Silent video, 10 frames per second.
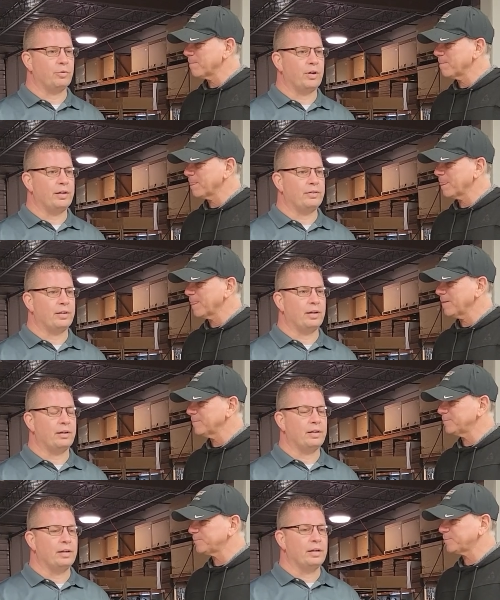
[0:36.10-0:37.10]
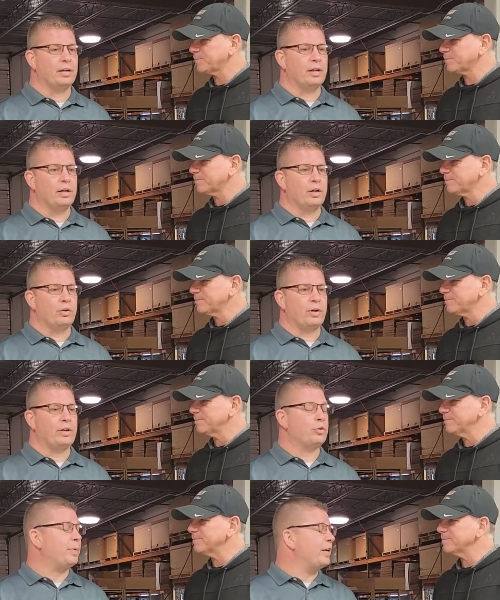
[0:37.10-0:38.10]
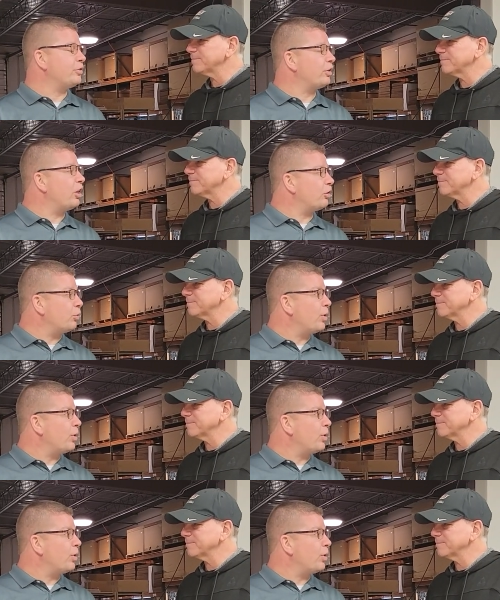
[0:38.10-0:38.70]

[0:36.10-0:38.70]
Speaker 1: great uh, great experience along the